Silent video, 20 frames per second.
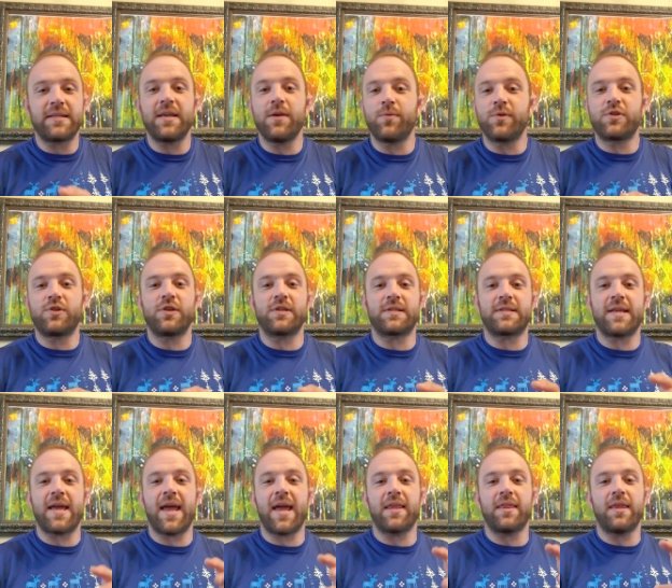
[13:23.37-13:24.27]
He was just
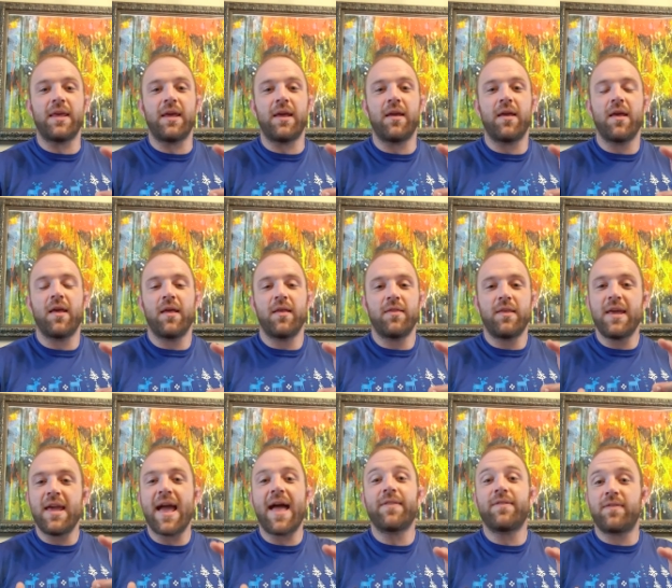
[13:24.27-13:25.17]
saying he
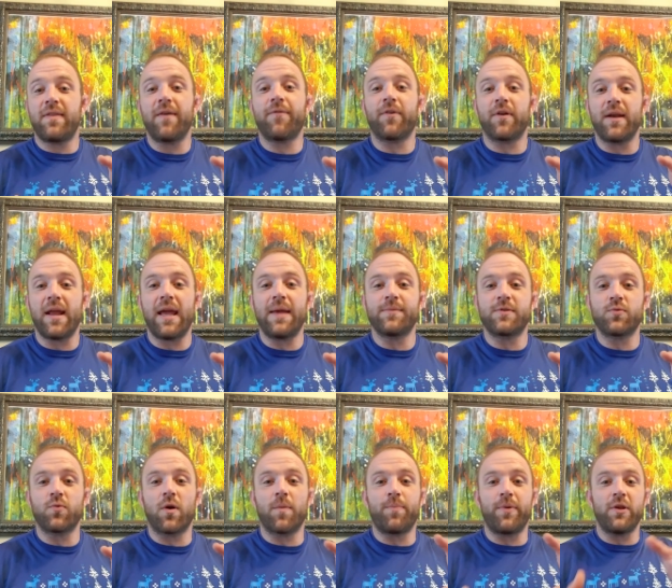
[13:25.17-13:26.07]
had different names
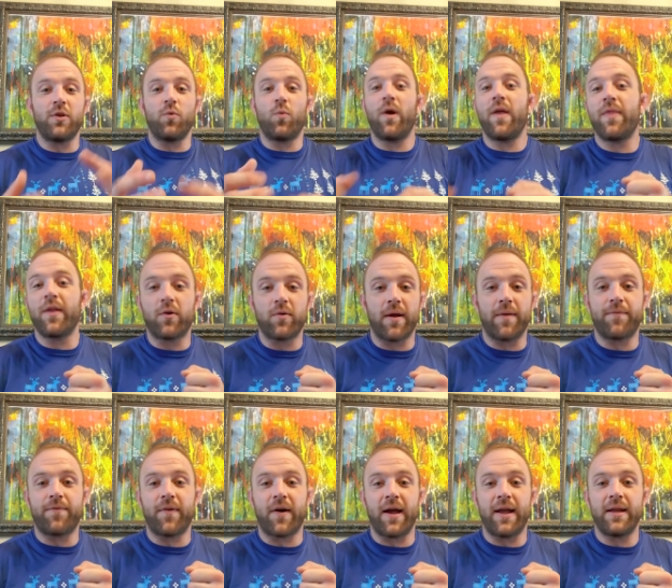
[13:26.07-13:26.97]
for it, but you win the grip
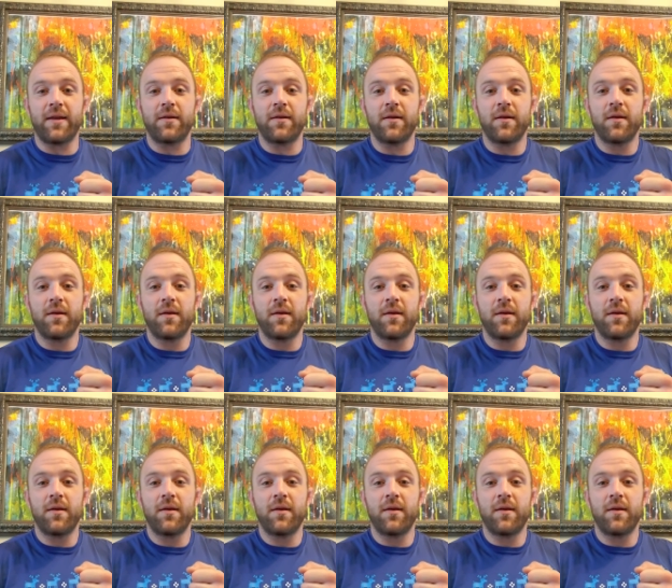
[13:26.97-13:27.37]
fight.